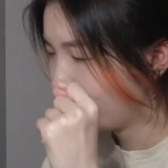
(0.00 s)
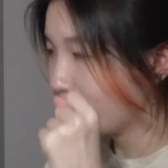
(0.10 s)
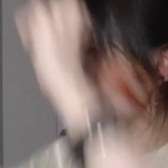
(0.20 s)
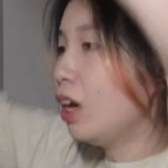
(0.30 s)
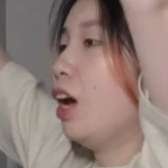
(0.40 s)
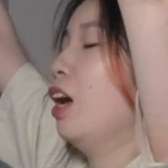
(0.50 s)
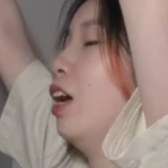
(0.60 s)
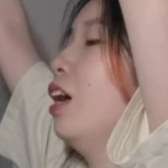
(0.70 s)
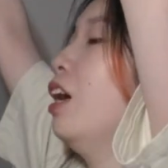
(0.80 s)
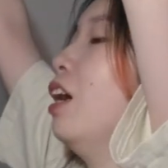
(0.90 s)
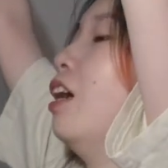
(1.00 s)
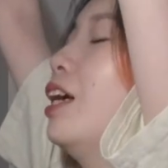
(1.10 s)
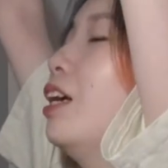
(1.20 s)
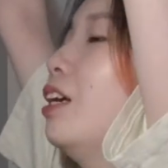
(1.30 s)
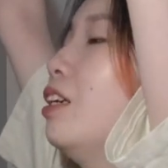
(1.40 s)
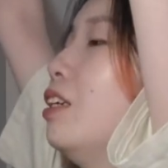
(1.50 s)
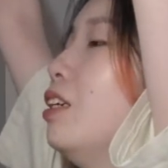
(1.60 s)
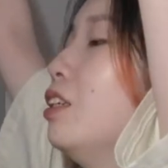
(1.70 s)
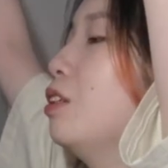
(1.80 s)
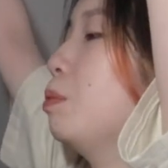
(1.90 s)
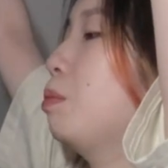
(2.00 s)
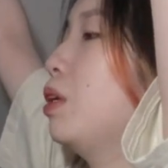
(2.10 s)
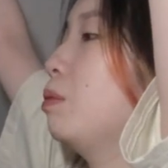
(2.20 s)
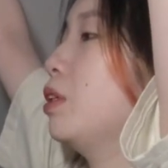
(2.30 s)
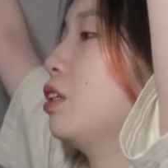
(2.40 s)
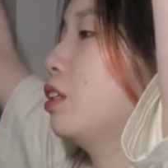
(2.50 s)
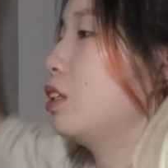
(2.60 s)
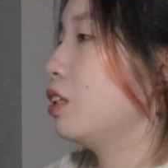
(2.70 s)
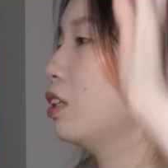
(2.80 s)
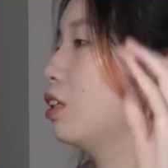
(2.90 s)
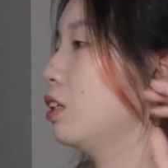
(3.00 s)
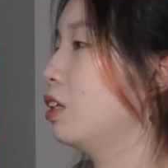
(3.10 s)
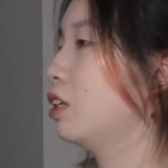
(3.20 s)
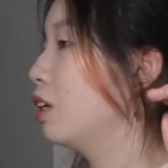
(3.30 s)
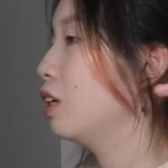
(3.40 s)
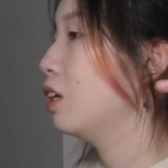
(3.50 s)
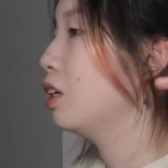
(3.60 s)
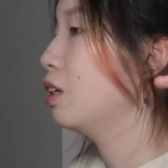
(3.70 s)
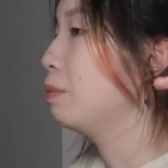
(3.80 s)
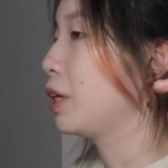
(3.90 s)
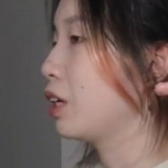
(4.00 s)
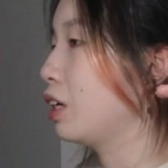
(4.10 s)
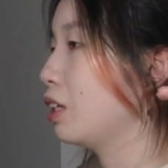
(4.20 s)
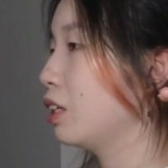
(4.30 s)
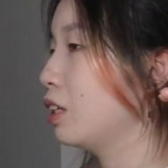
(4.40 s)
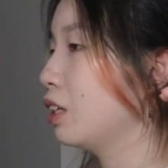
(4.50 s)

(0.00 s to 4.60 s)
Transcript: Nah, it is published. Oh my god.